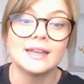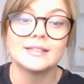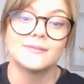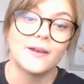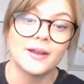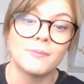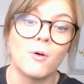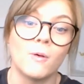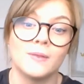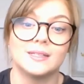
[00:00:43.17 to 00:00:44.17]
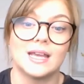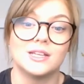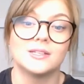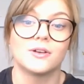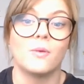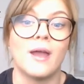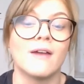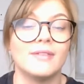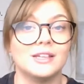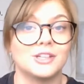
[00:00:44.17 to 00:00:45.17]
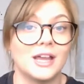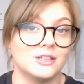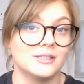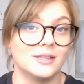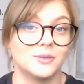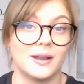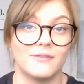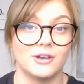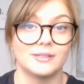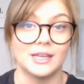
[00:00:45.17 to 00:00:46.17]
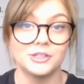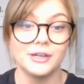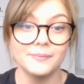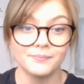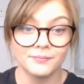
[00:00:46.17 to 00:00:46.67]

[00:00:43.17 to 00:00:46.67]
it's very important that teachers are aware of these changes in the 21st century.